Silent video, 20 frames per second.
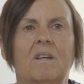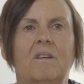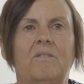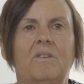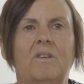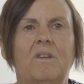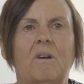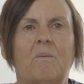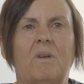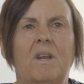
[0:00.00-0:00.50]

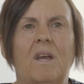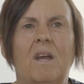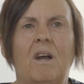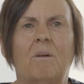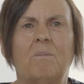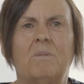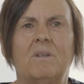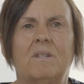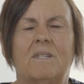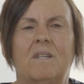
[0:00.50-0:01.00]
If you don't want to
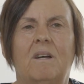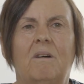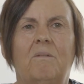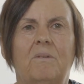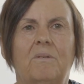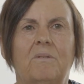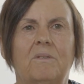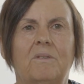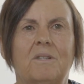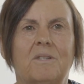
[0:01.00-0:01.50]
help yourself,
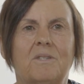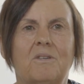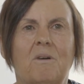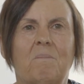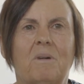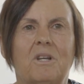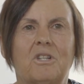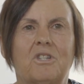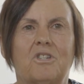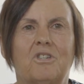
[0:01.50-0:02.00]
well, there's
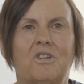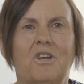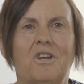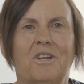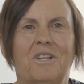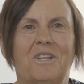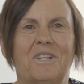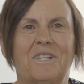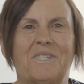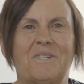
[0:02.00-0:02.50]
not much
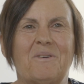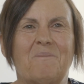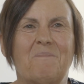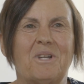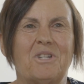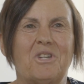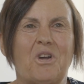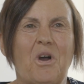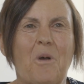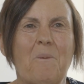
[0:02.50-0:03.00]
there's not
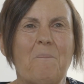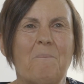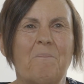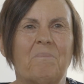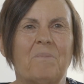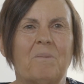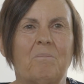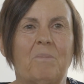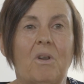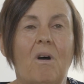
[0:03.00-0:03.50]
much hope.
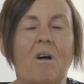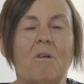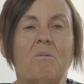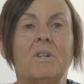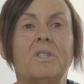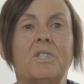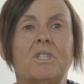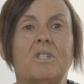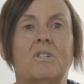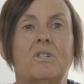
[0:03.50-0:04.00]
But I
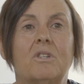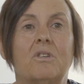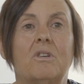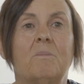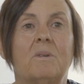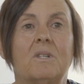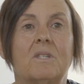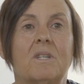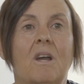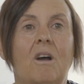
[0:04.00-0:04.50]
was
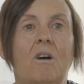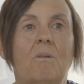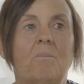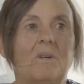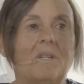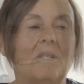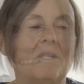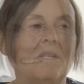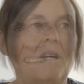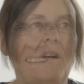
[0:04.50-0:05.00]
determined to help
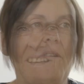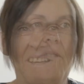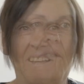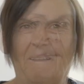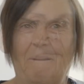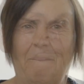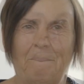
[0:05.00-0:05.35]
myself.